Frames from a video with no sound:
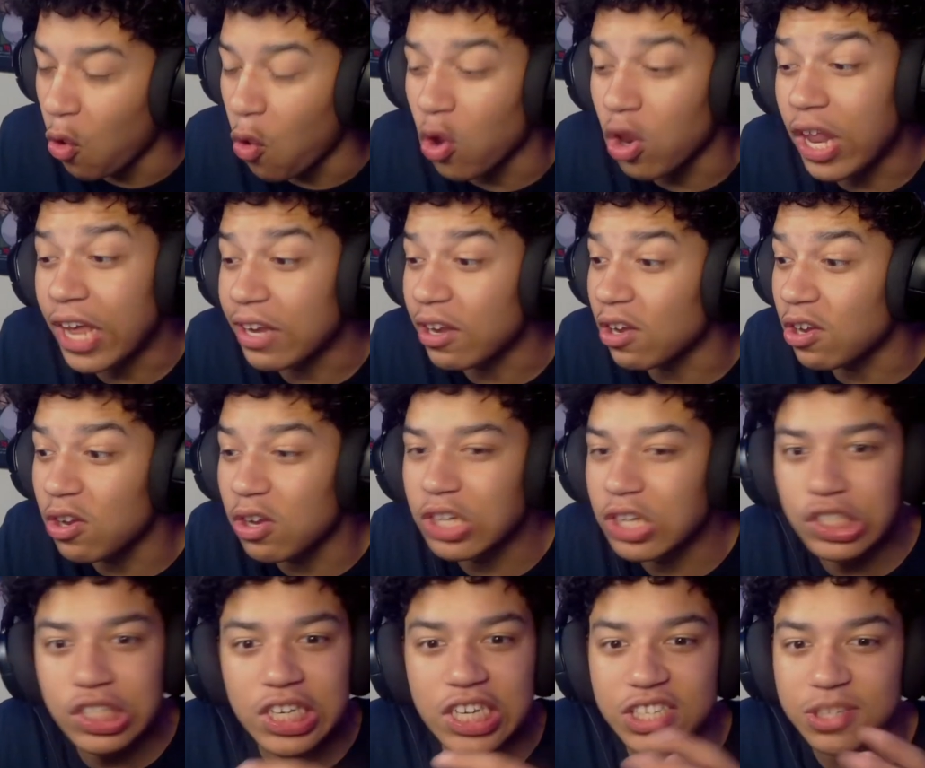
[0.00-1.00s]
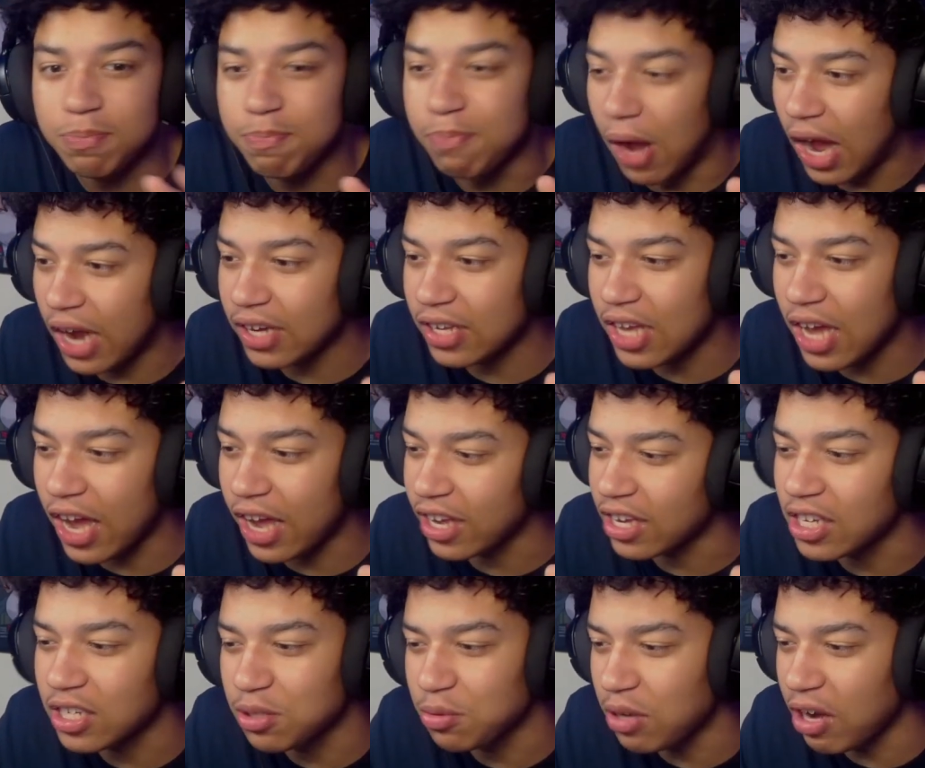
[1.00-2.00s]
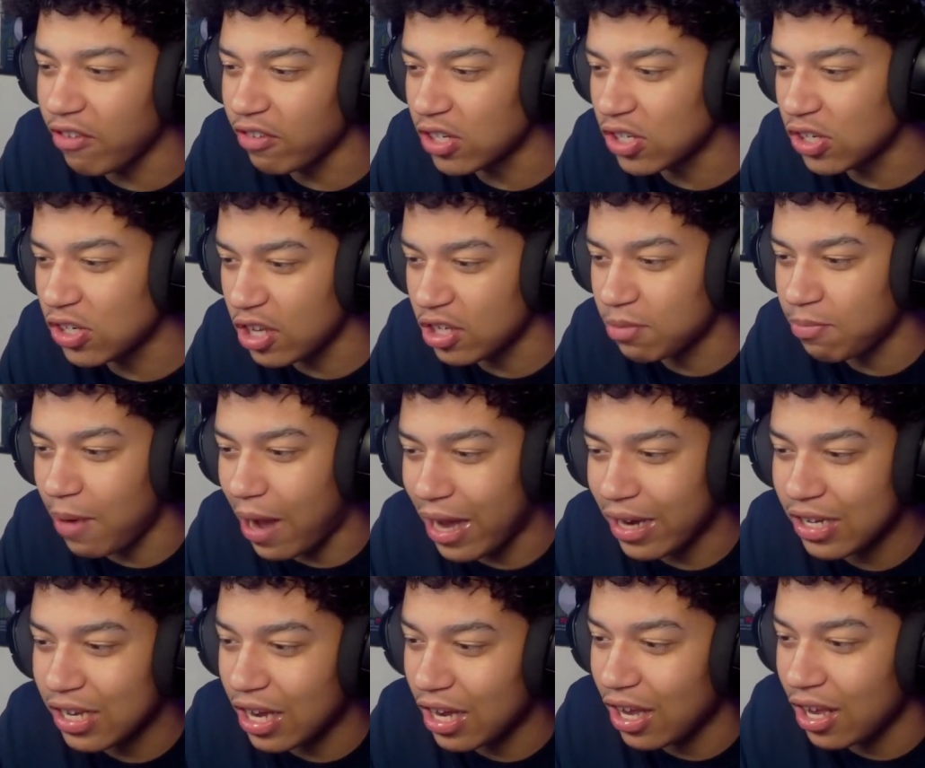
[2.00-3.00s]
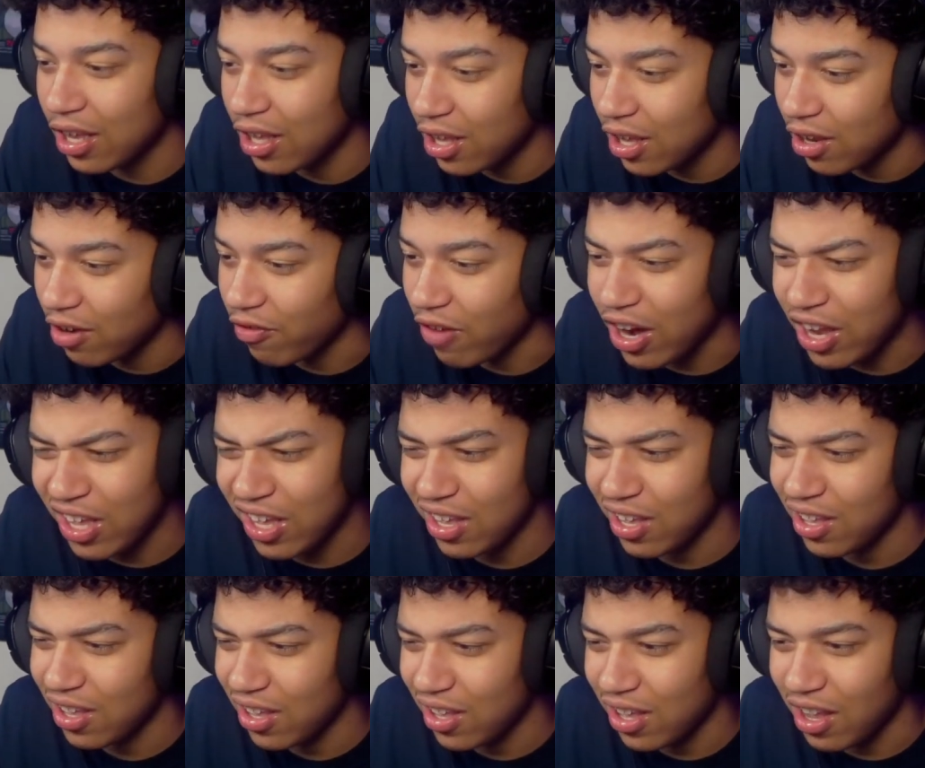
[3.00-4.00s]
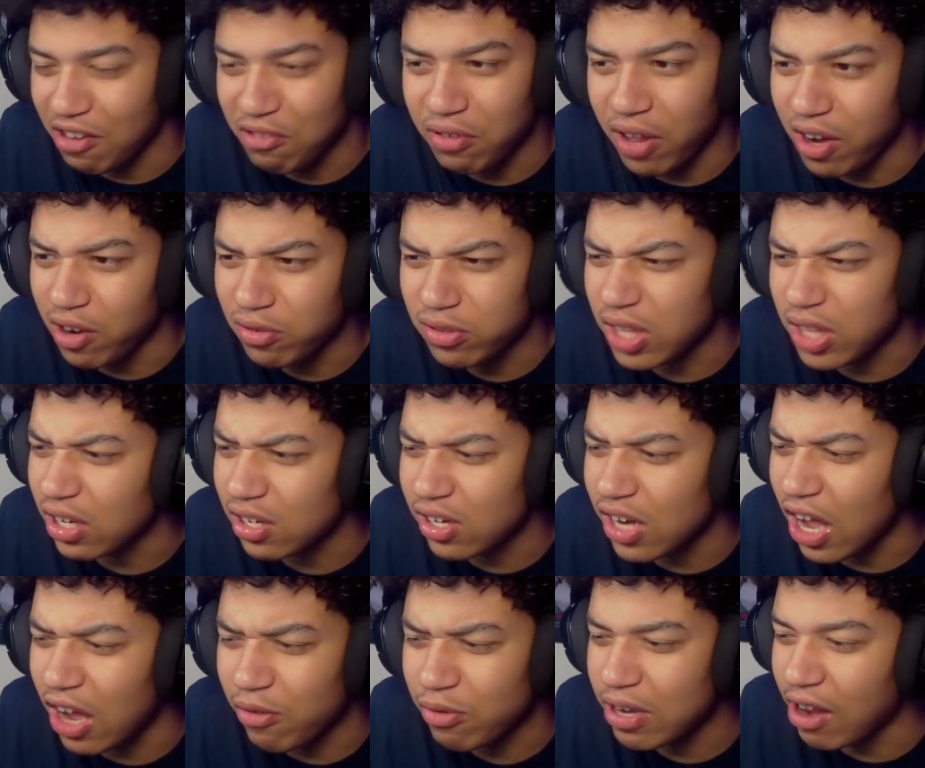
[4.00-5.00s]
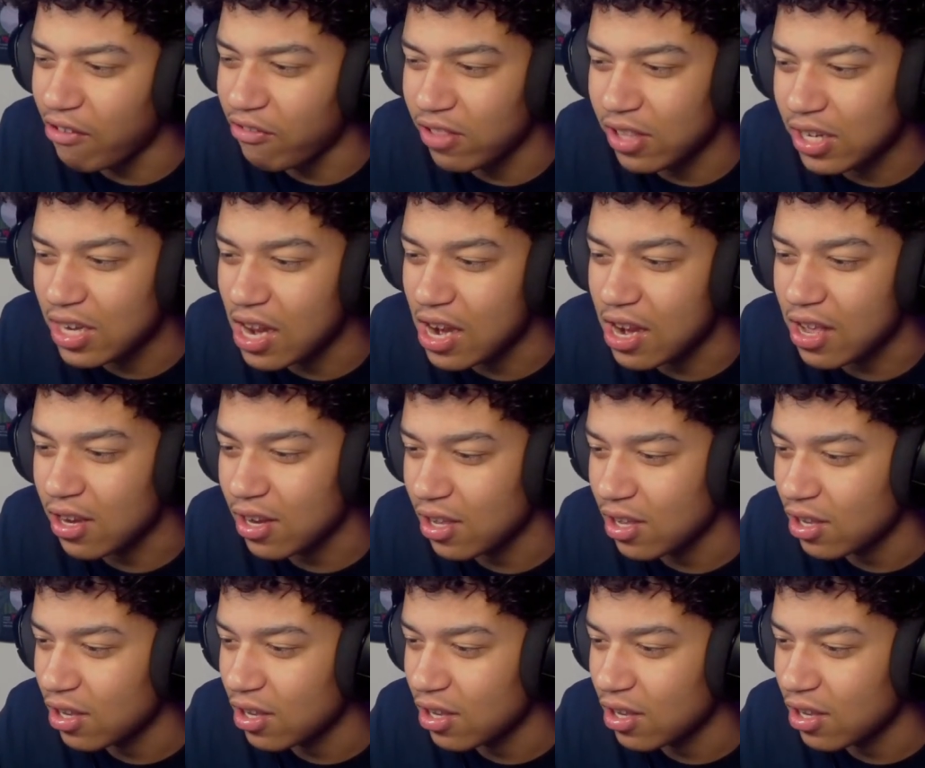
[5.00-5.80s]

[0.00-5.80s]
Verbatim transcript: Or like see his Bankai, because we never saw his Bankai, right? I don't think, nah, we definitely didn't.